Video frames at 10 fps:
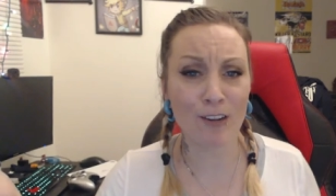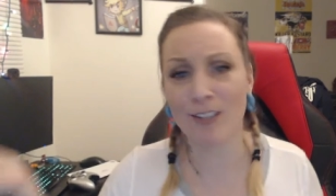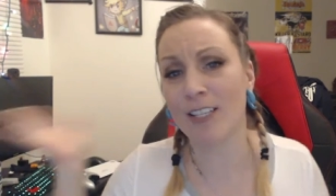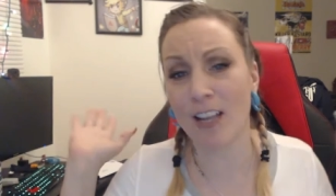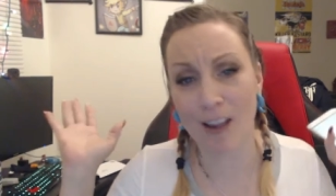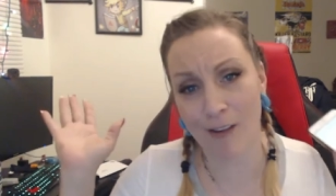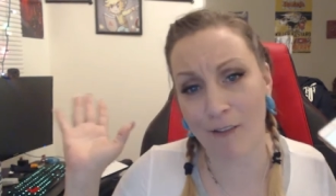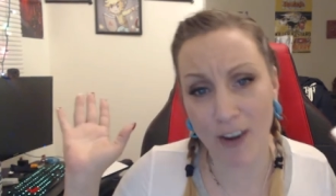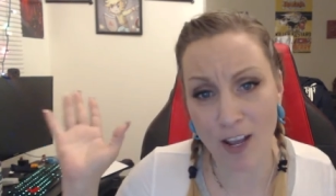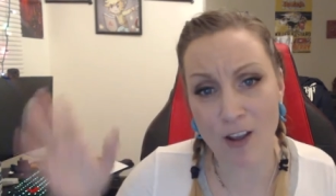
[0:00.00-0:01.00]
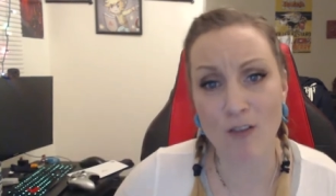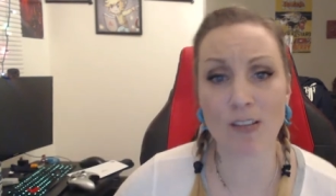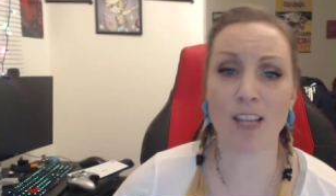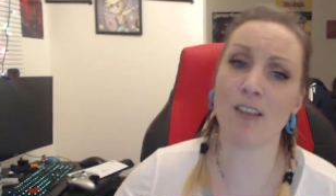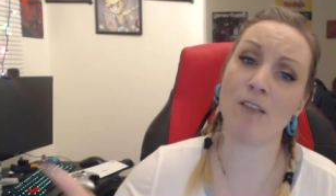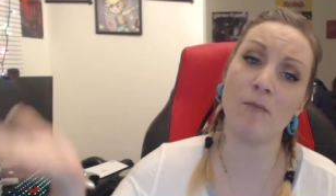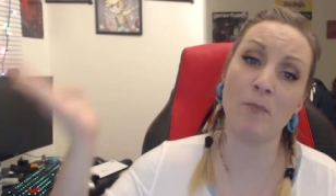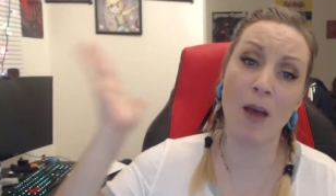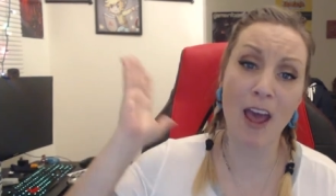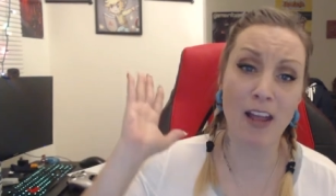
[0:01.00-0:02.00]
little silly videos and
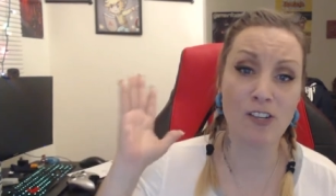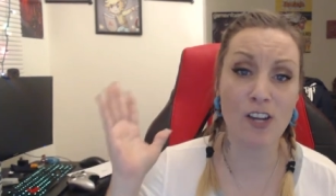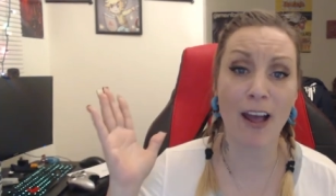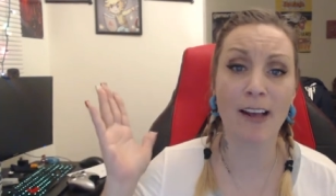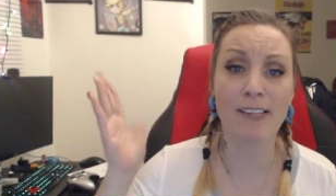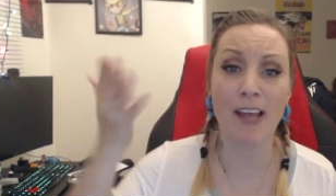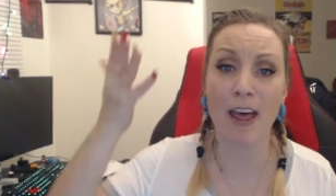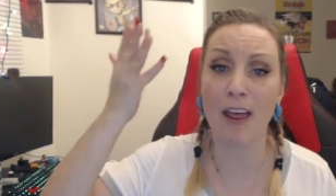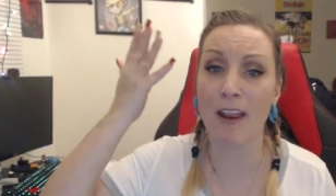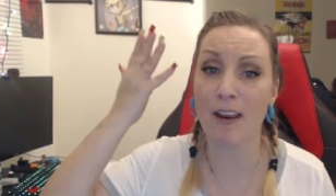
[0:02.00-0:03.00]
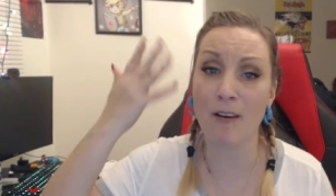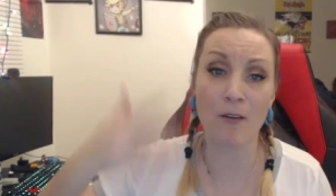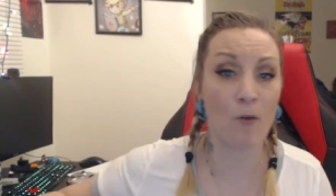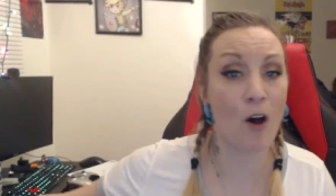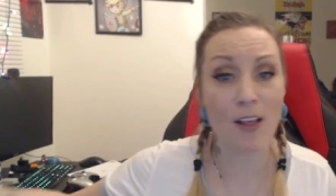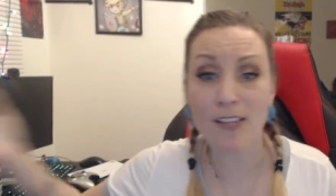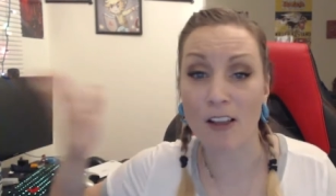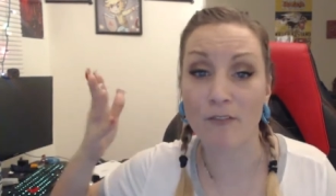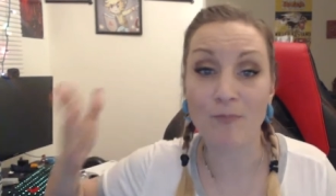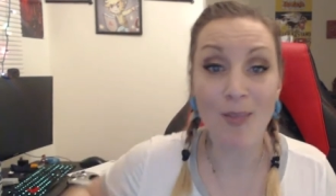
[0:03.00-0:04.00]
hand checks and all that
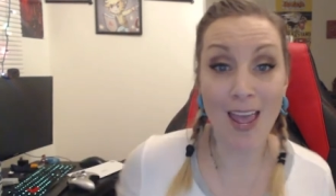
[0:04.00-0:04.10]
stuff.